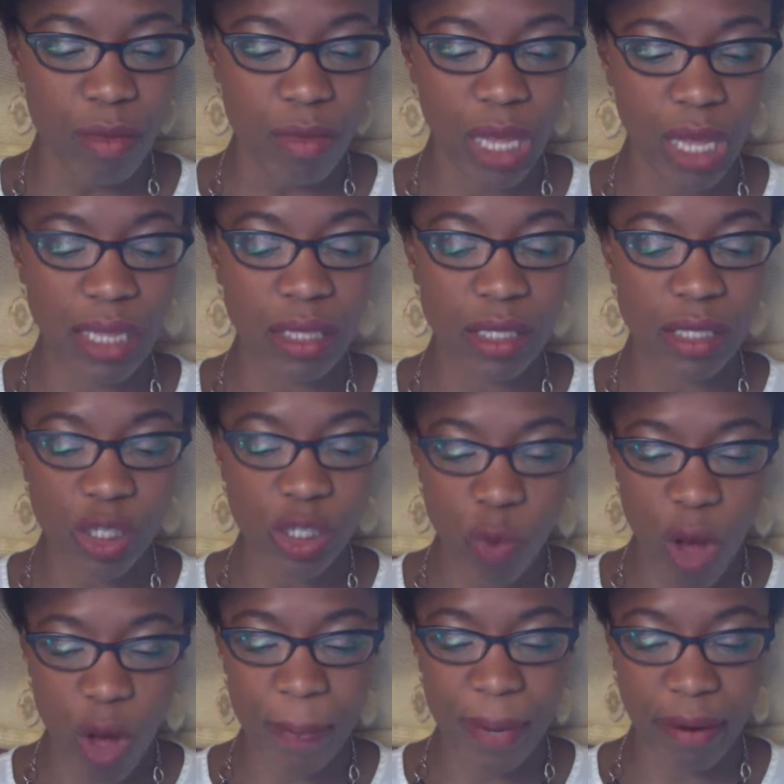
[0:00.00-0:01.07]
in the little
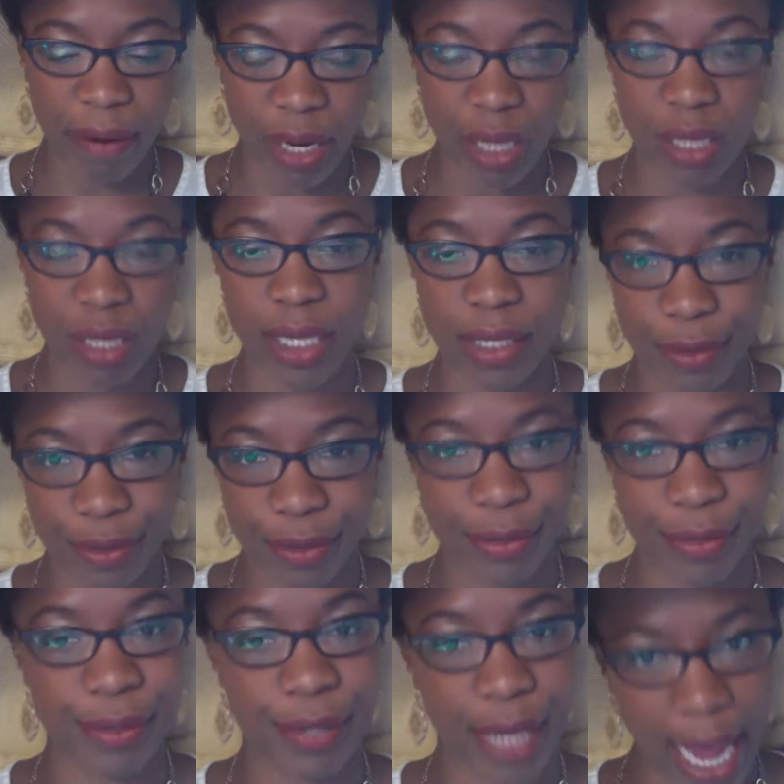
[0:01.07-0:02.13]
swamp area. They told us there
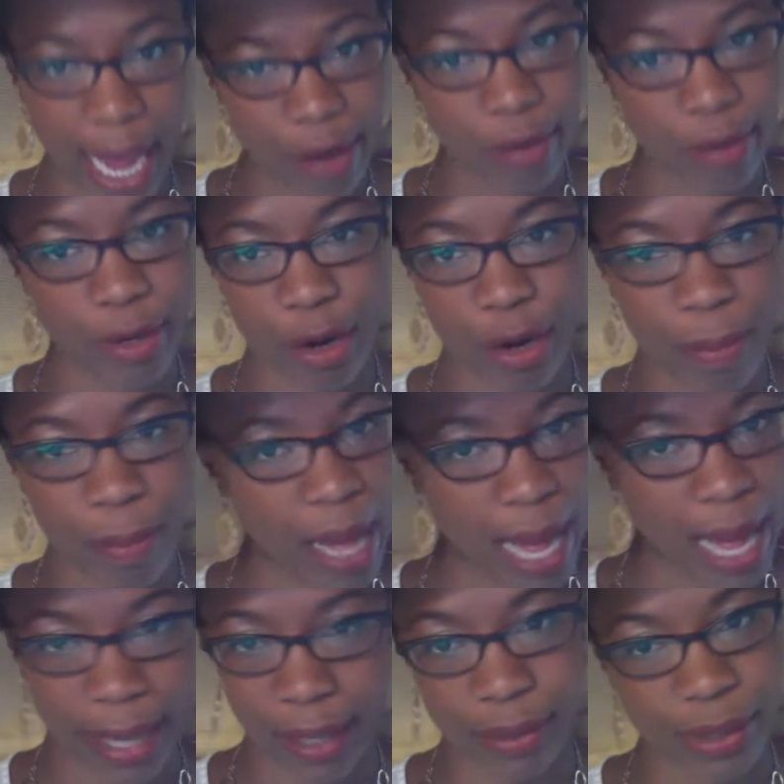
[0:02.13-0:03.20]
was a gator nearby,
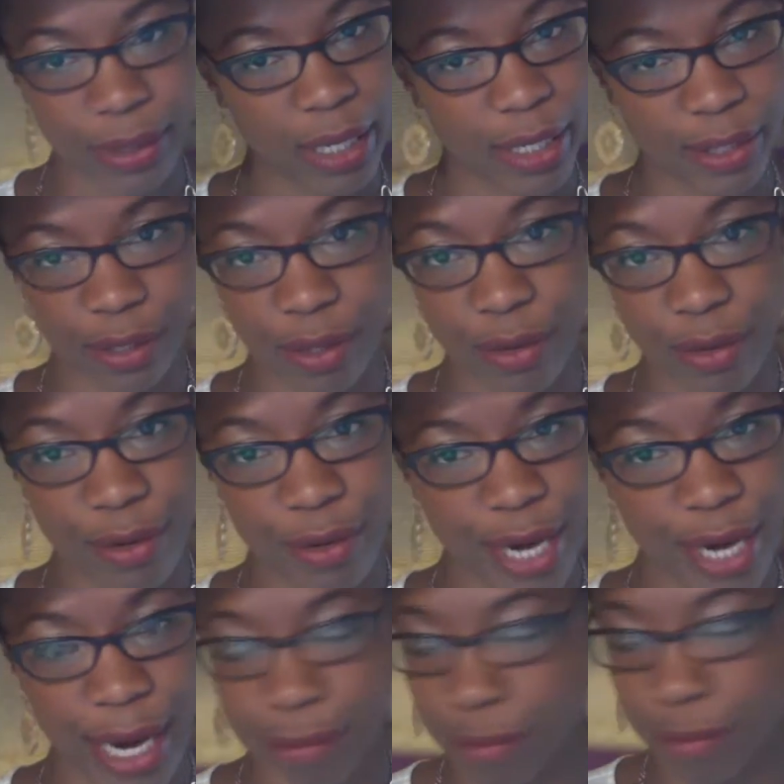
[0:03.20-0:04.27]
and I was like, Lord
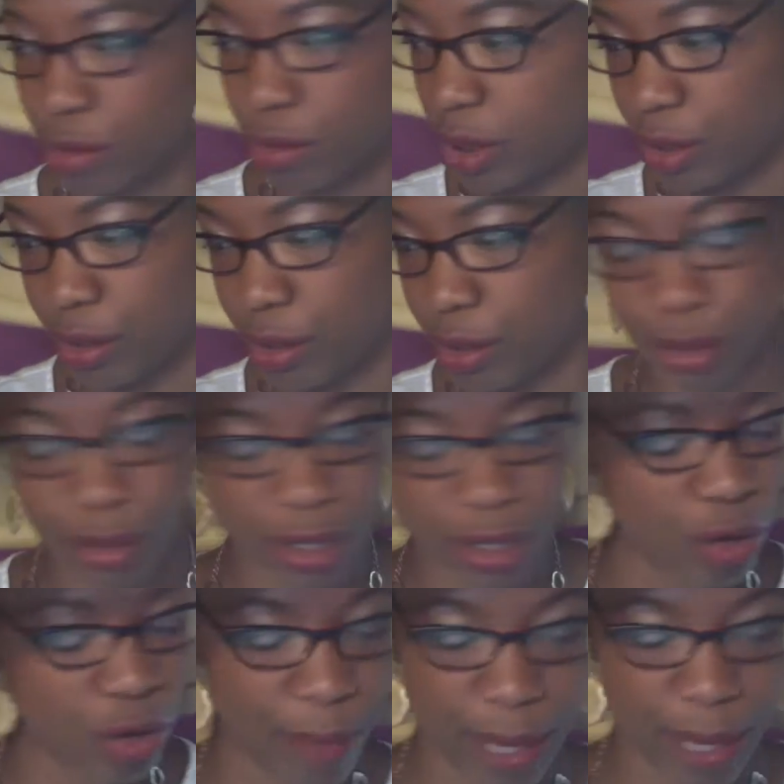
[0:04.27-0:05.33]
have mercy, Jesus, I
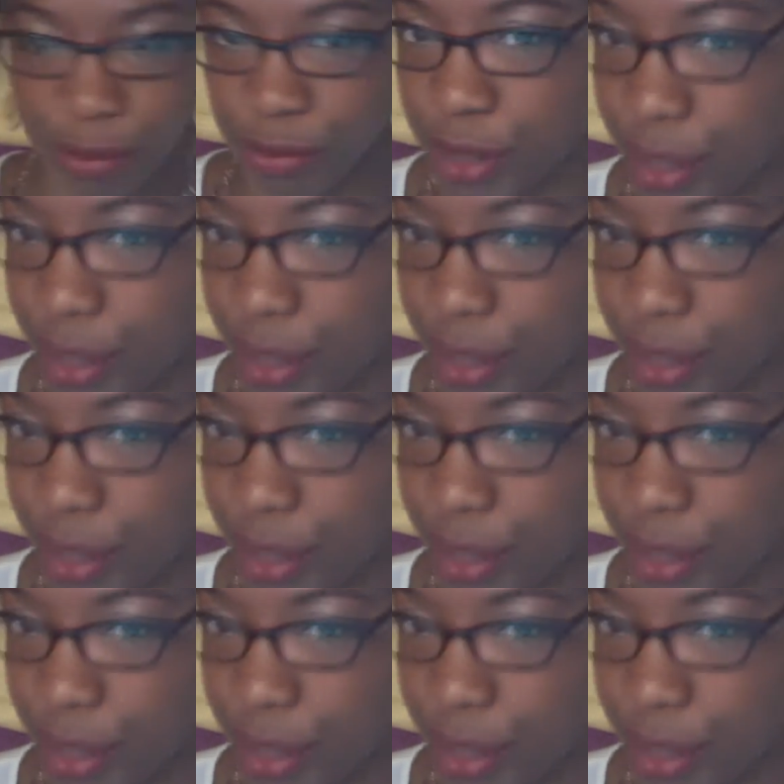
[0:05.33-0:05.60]
hope I don't see